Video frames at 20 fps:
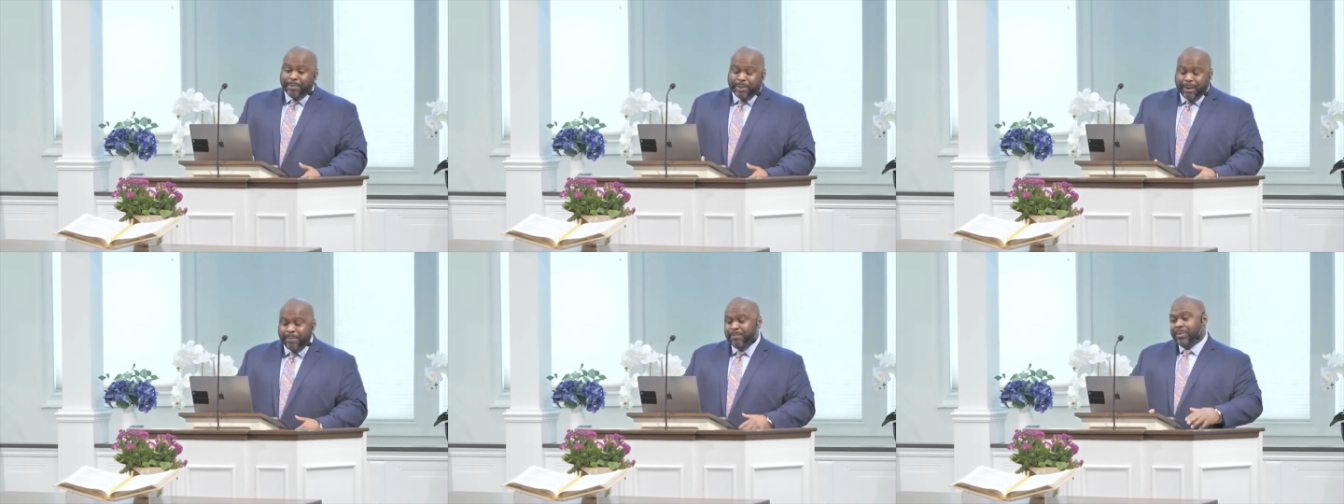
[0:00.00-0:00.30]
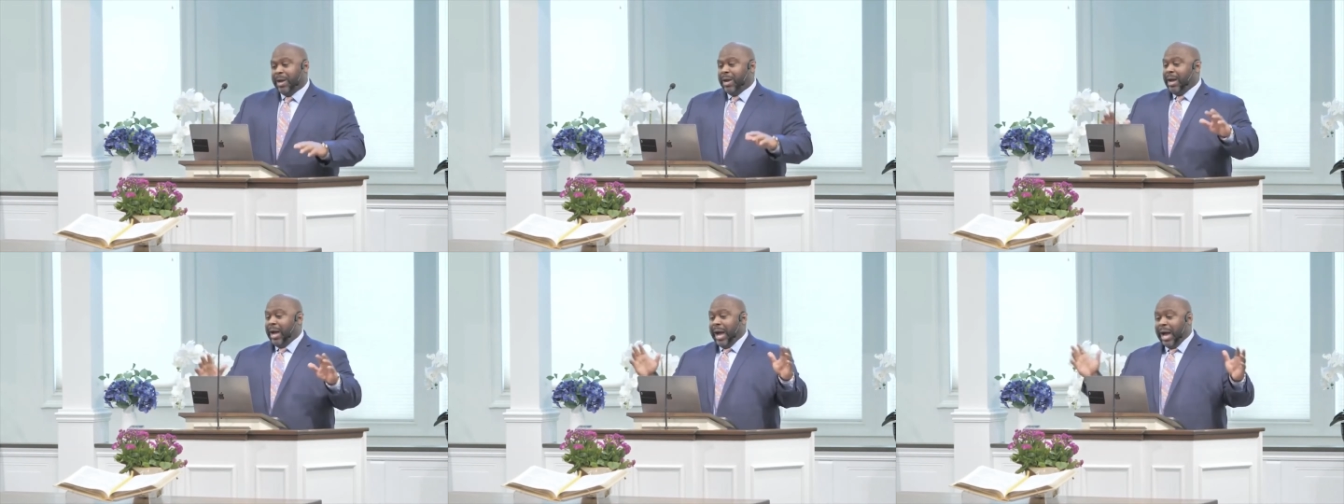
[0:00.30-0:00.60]
them.
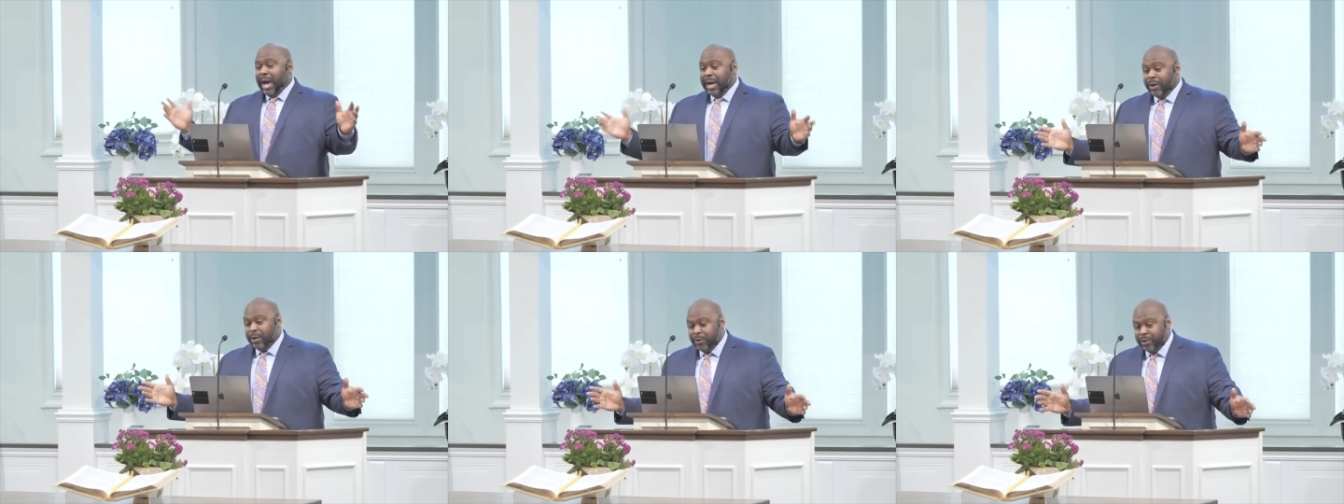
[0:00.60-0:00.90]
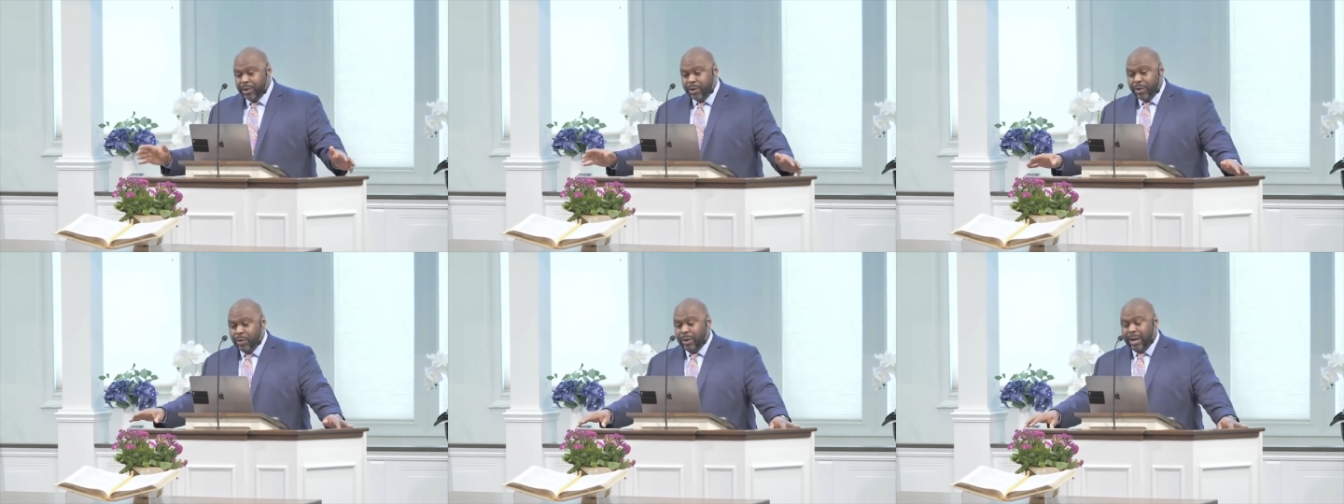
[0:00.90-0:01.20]
I don't
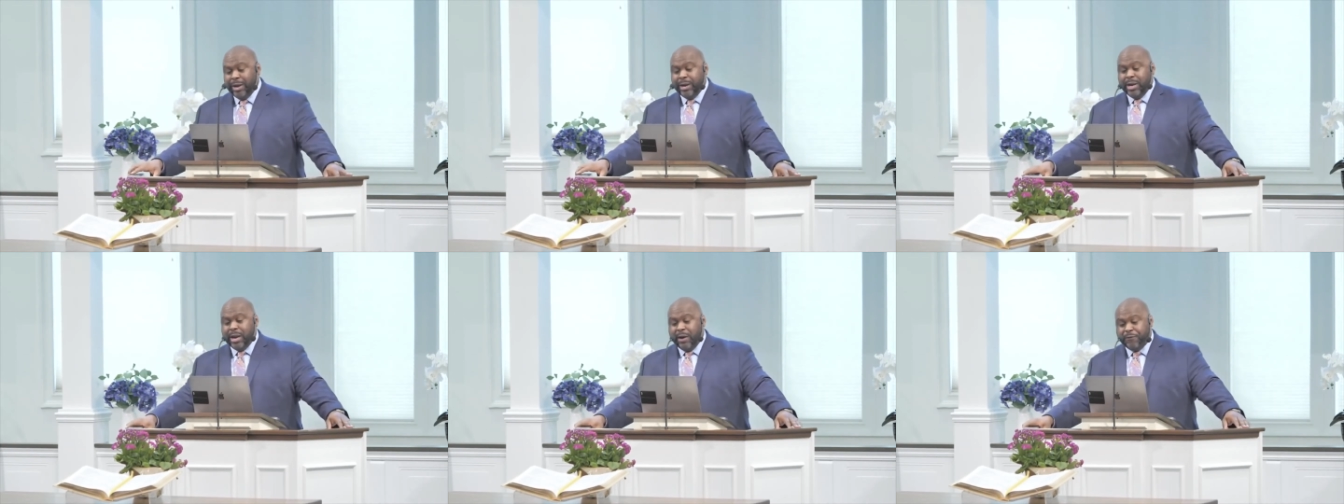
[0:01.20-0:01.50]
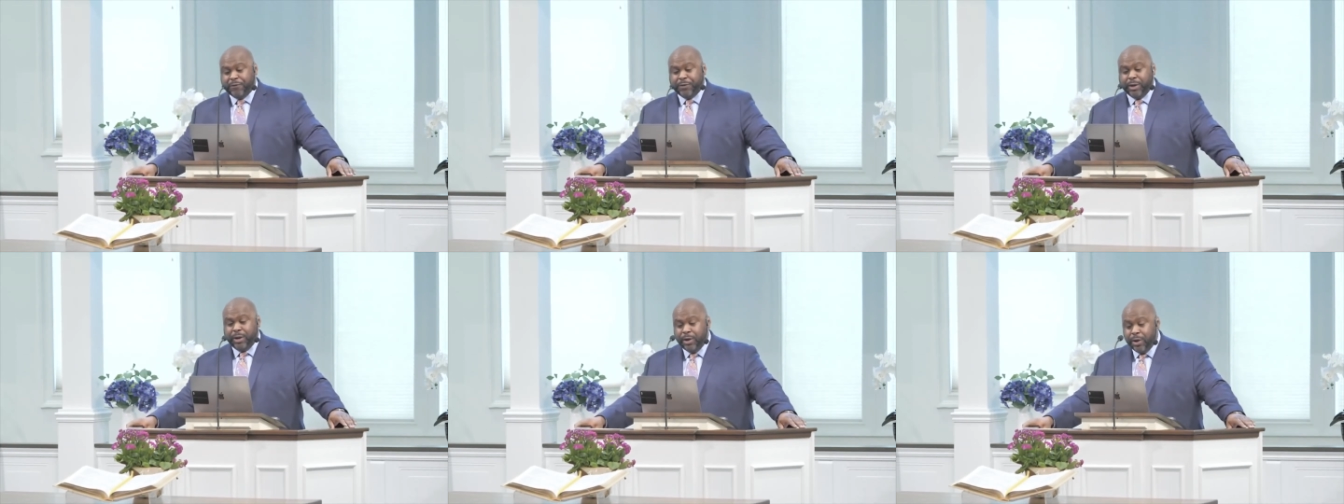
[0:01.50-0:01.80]
know
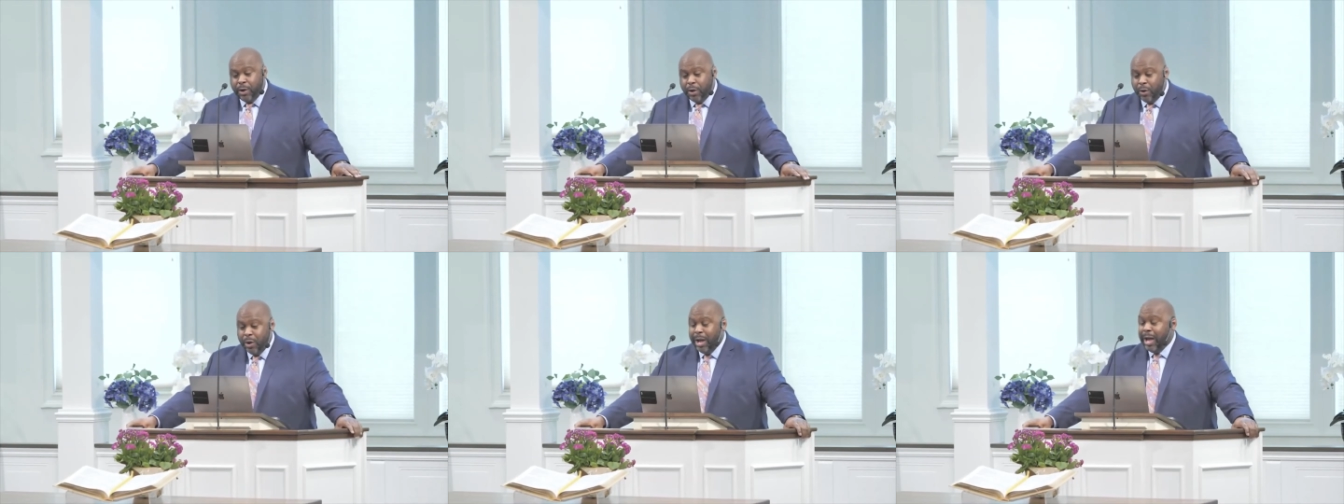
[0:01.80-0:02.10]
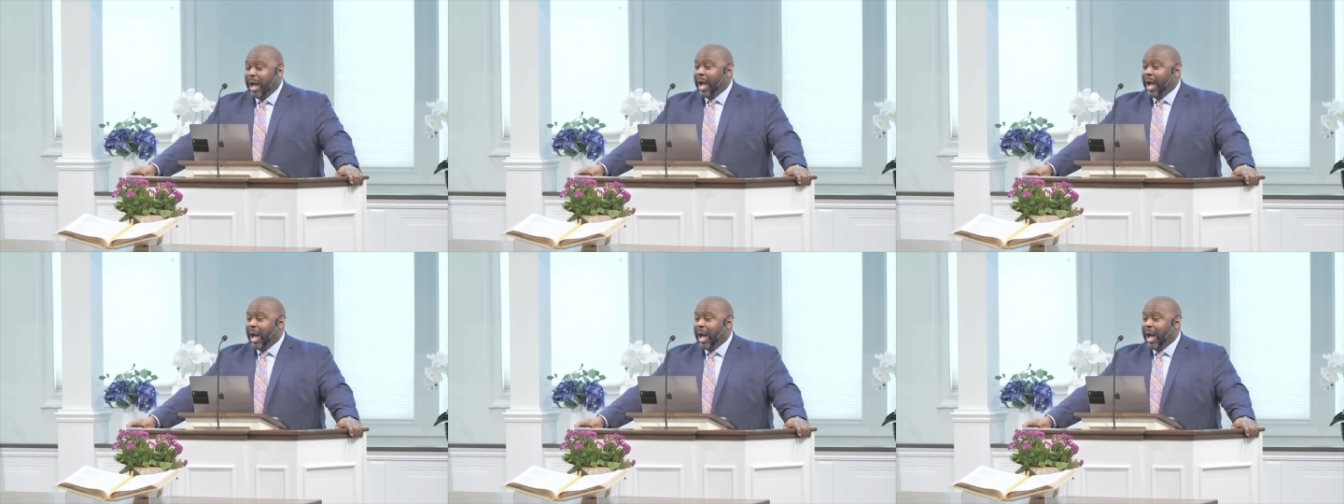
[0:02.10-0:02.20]
enough to know.